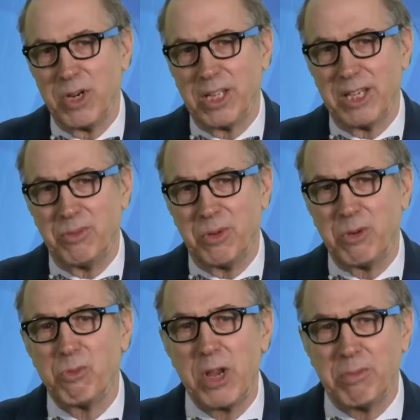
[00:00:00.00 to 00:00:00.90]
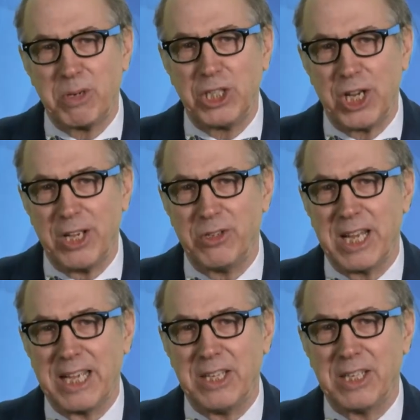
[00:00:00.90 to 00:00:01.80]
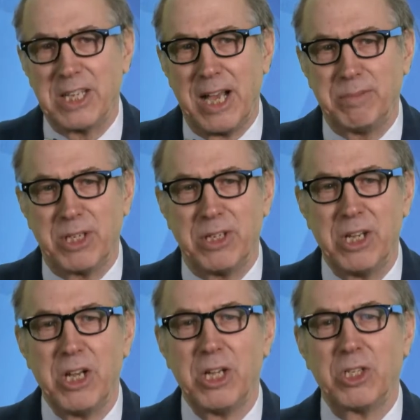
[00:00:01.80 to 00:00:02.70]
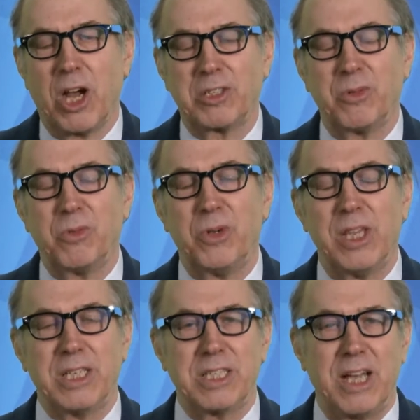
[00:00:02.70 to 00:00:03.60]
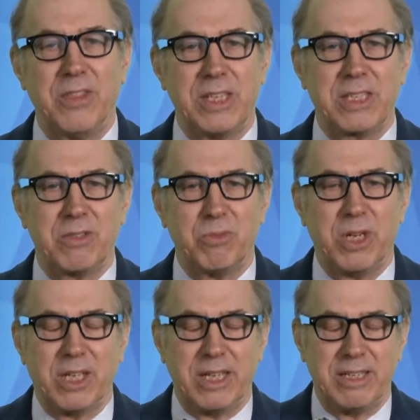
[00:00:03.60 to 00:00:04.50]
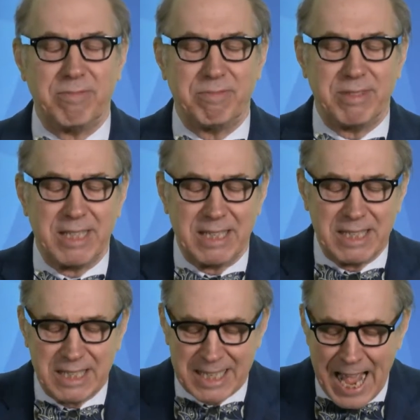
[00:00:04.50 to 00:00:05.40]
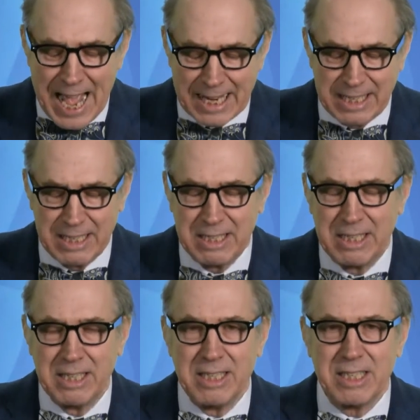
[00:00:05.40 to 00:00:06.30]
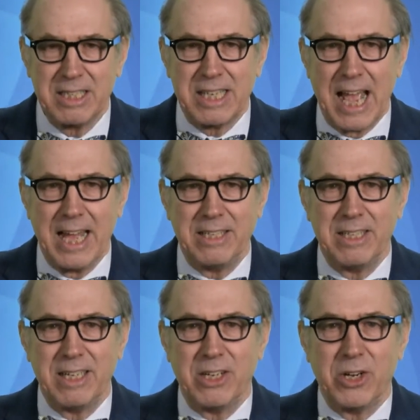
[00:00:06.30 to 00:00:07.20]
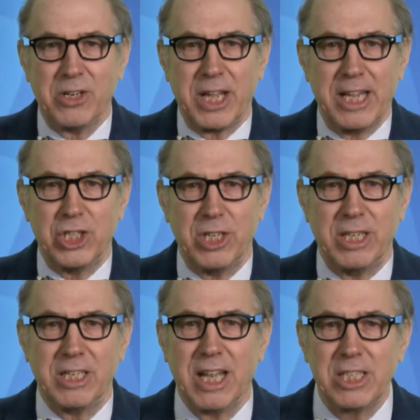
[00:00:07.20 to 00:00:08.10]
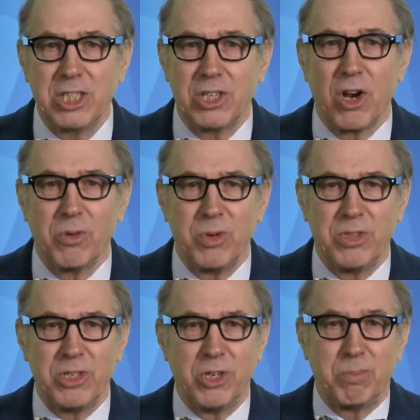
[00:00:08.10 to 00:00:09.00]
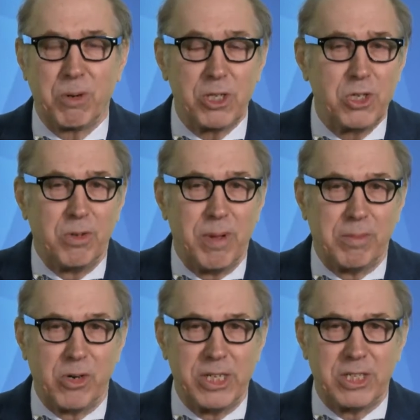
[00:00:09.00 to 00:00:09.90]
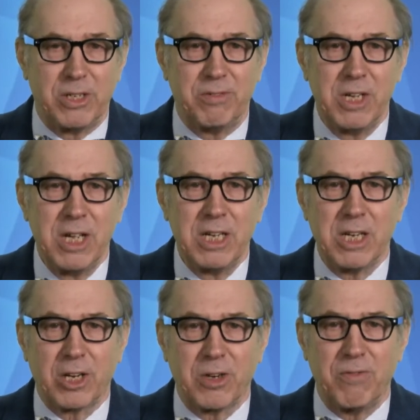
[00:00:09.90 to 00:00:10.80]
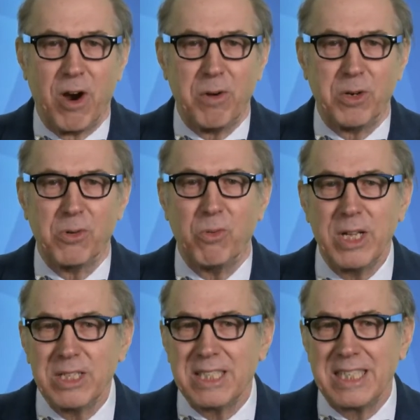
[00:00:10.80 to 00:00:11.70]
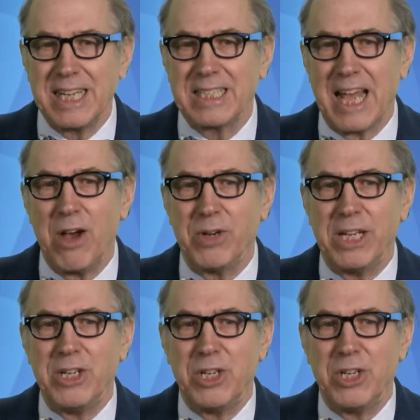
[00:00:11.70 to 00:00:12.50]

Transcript: really, we appreciate you taking the time to talk with us on this really sad occasion. And let's start with your personal memories of Dr. Farmer. What sticks out in